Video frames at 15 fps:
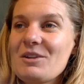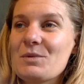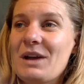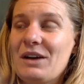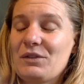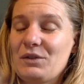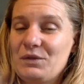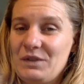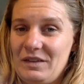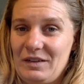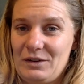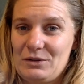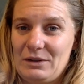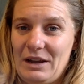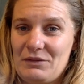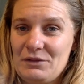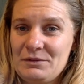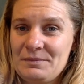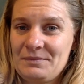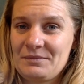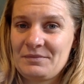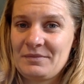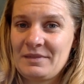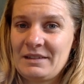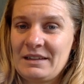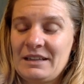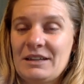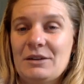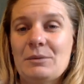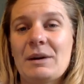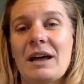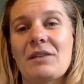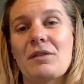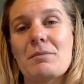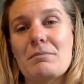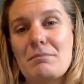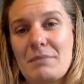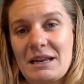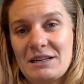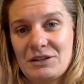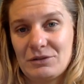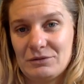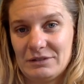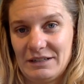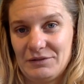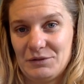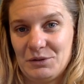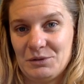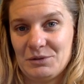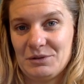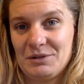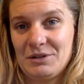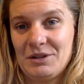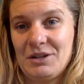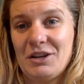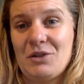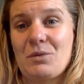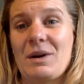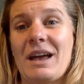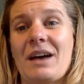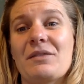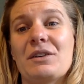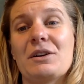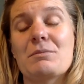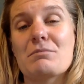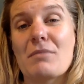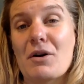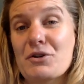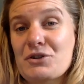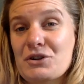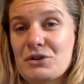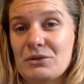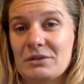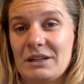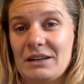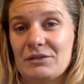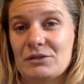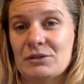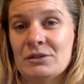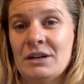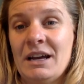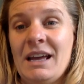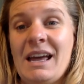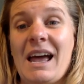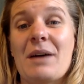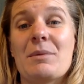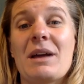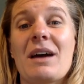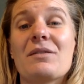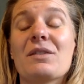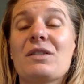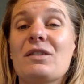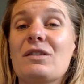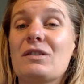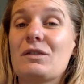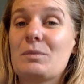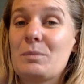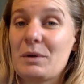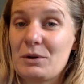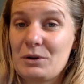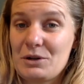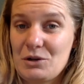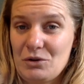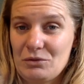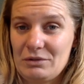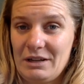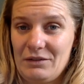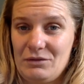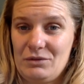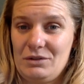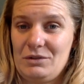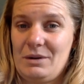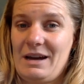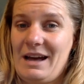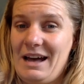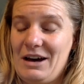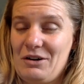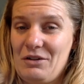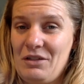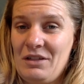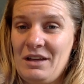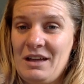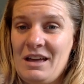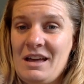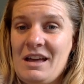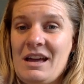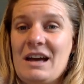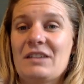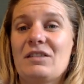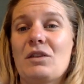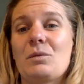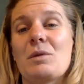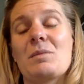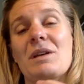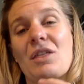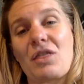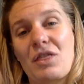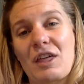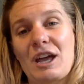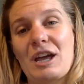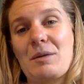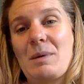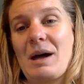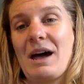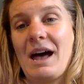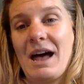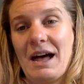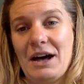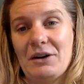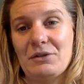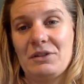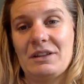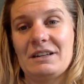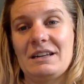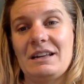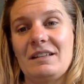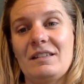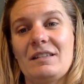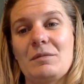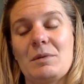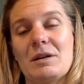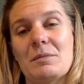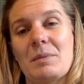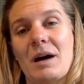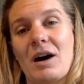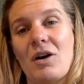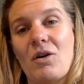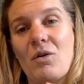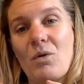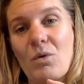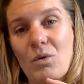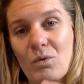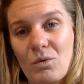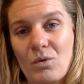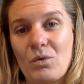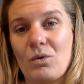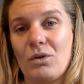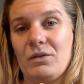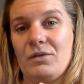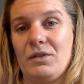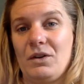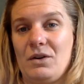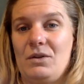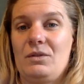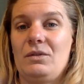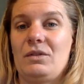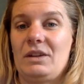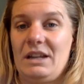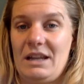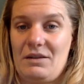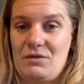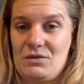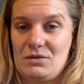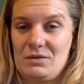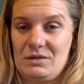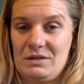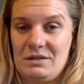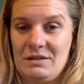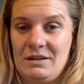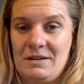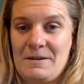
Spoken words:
We have a physical level, we have a mental level, we have an emotional level, and we have a spiritual level to our health. And so when we think about health, it needs to be about all of those levels.